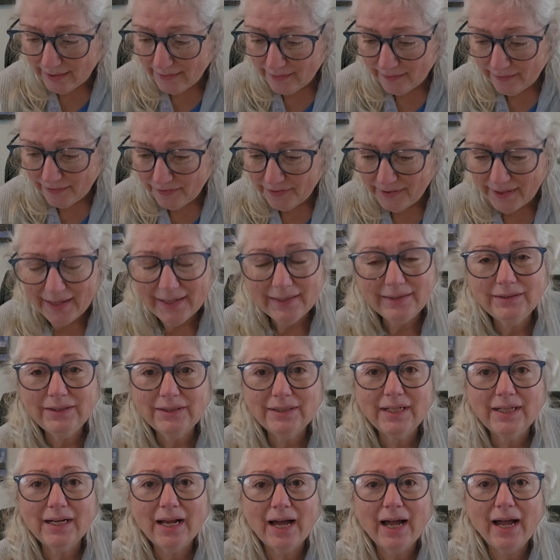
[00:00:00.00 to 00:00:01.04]
of the things
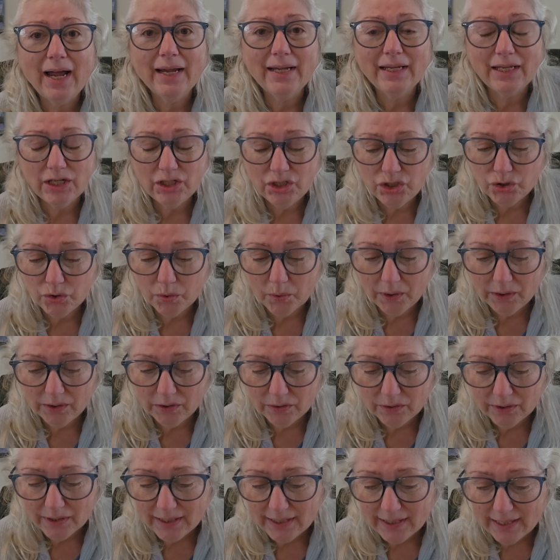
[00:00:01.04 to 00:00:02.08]
that I enjoy
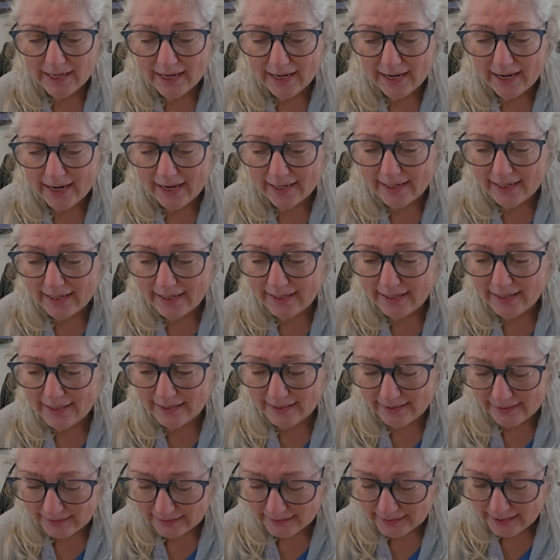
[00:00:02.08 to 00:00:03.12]
looking at
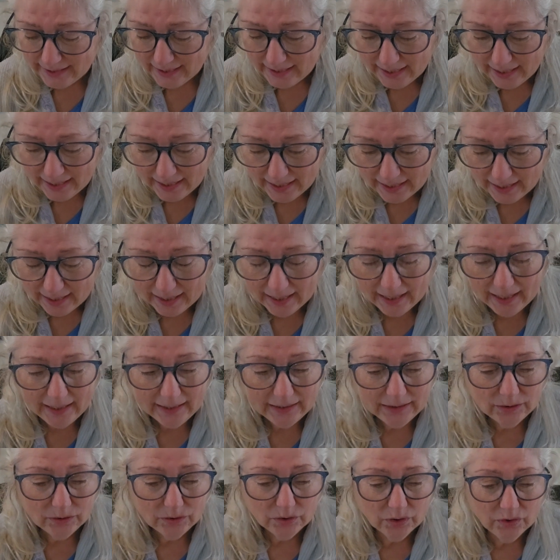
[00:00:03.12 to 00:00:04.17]
is
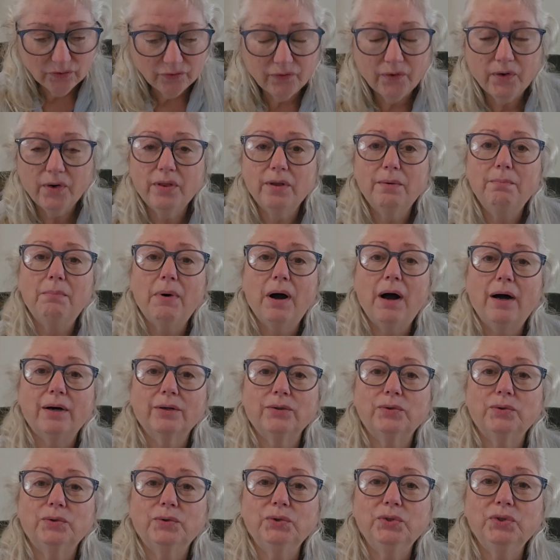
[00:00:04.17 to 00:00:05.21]
I look for the
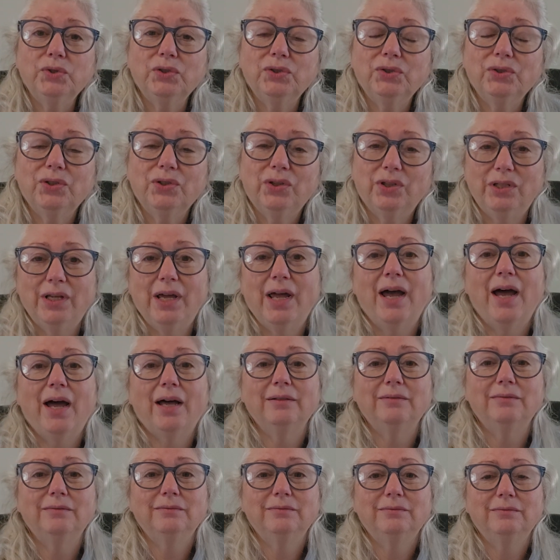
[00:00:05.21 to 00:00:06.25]
models
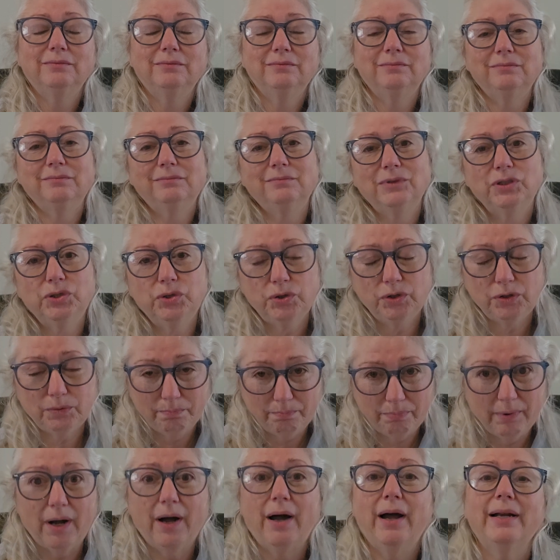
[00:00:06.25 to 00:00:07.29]
whose
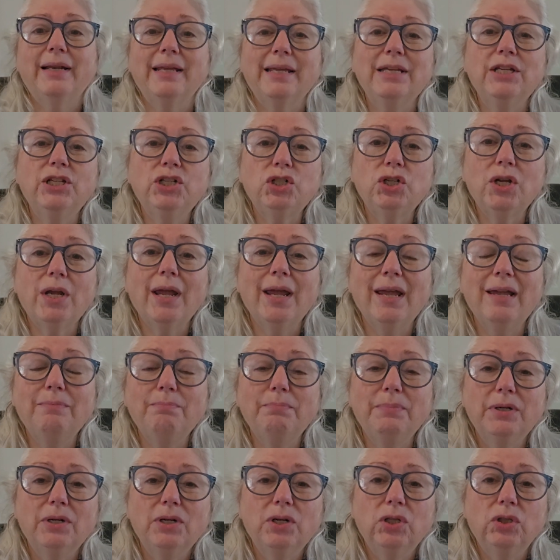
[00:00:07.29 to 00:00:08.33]
body
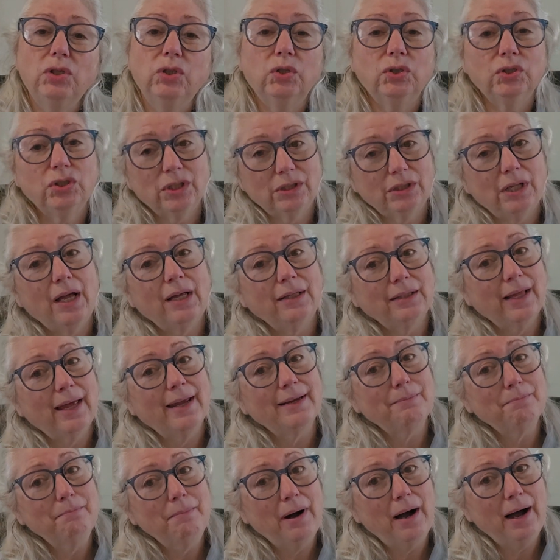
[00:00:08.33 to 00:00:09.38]
shape looks a lot
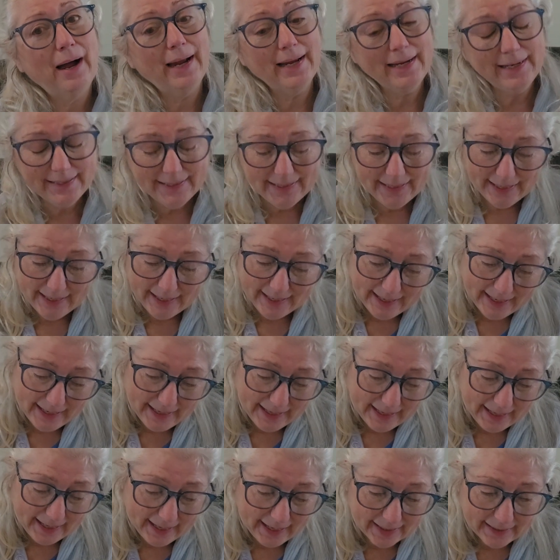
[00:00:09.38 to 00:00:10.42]
like mine,
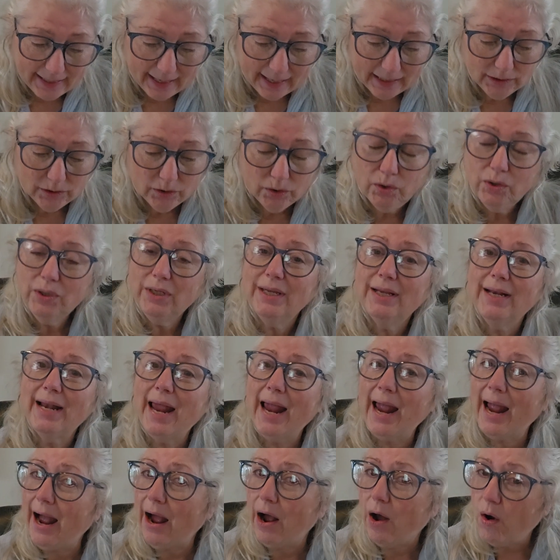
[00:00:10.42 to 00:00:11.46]
and I look at
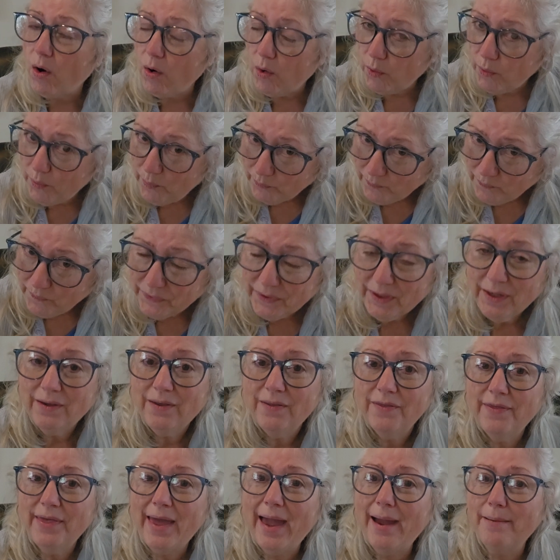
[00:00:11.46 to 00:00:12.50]
how
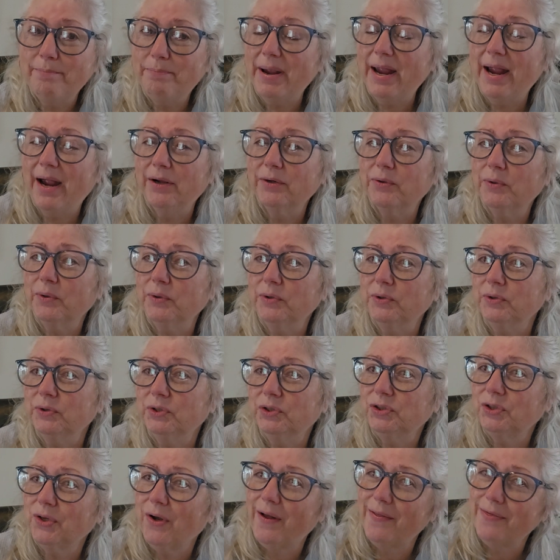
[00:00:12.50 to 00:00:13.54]
that pattern
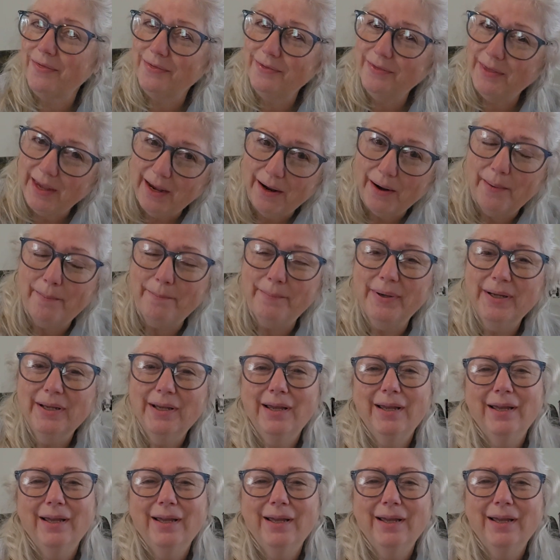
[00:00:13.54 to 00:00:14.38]
looks on them,